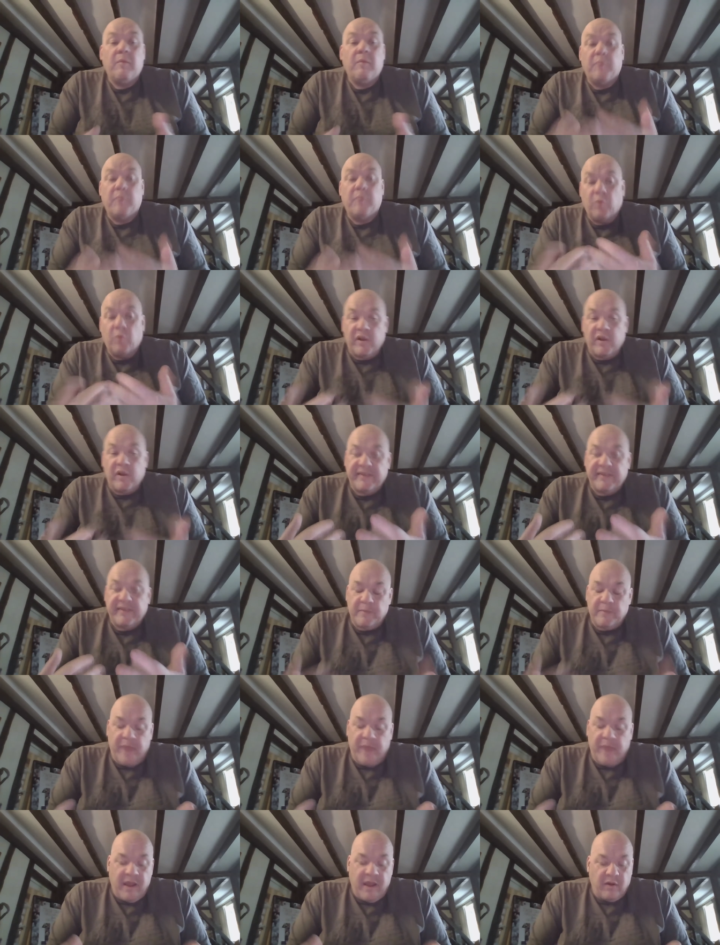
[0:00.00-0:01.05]
But what it's
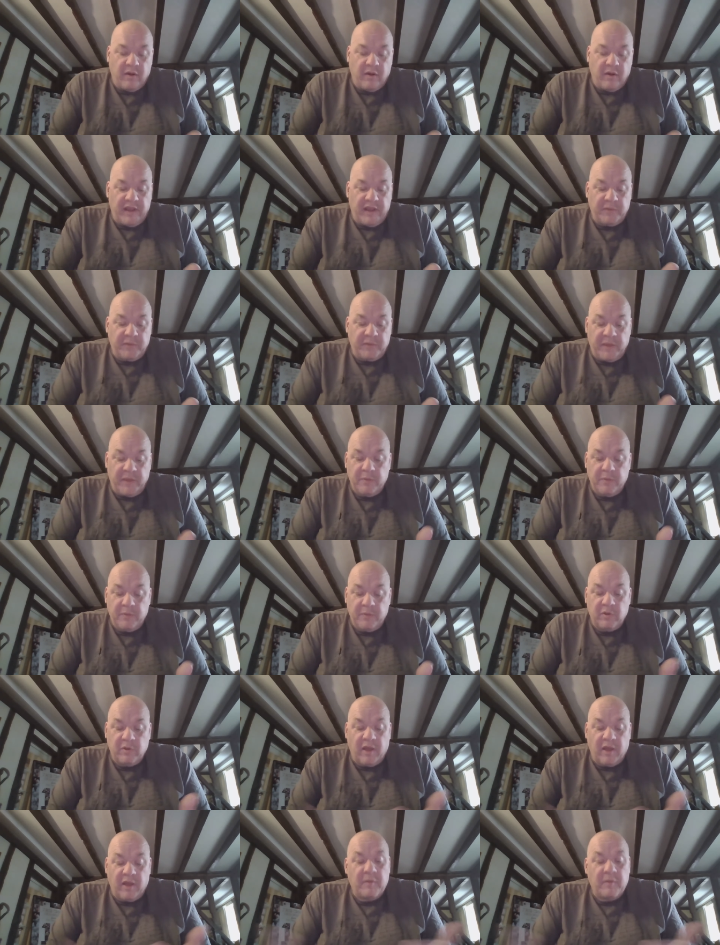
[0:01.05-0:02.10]
about is people
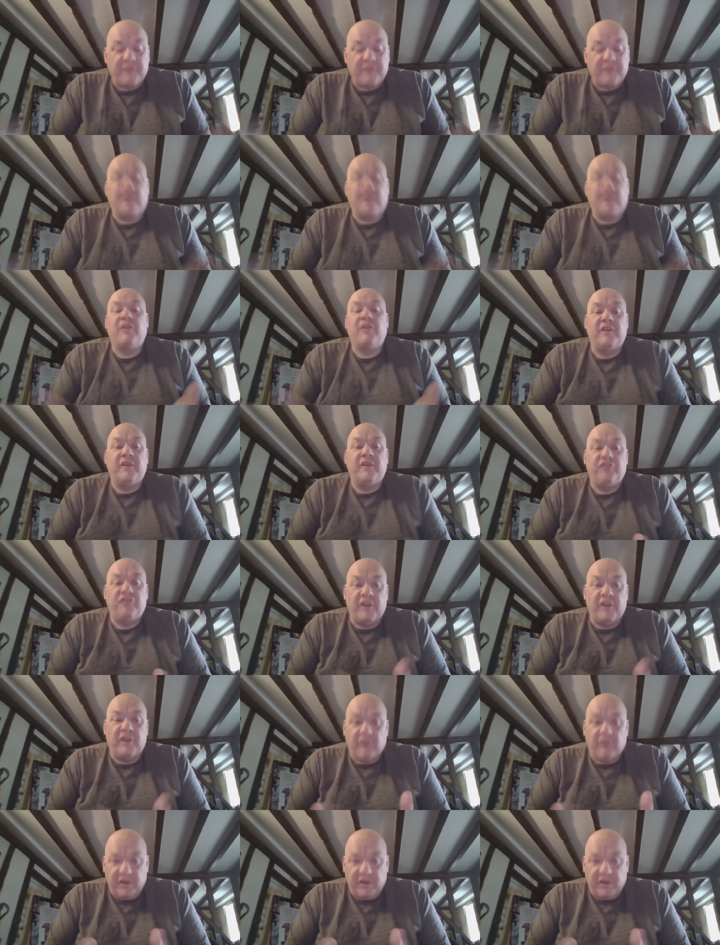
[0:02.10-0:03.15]
like my friend Green, Jean
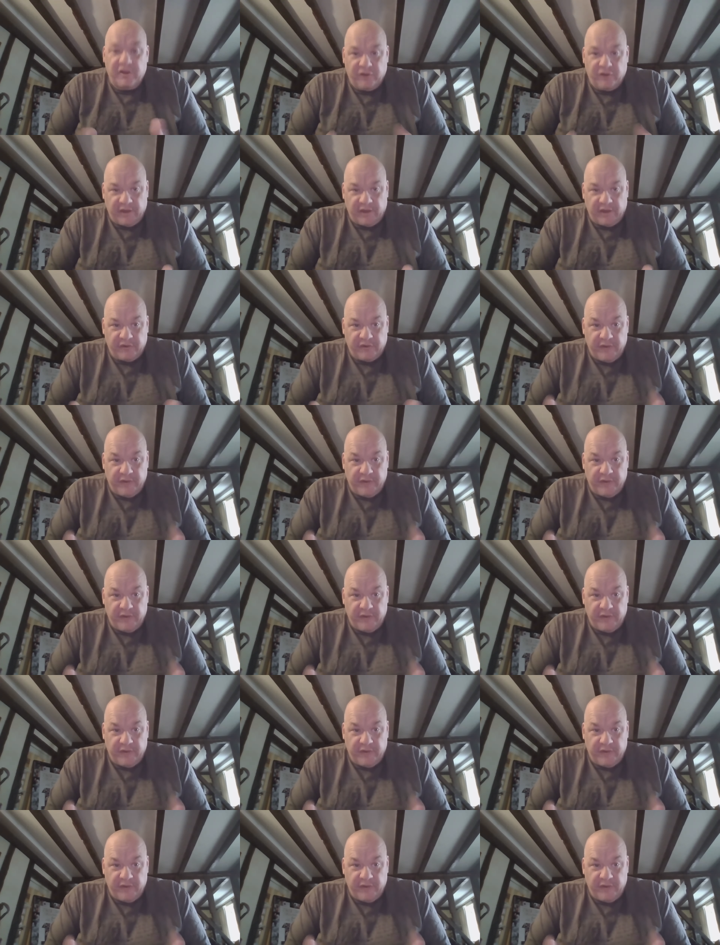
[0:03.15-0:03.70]
Greatrix.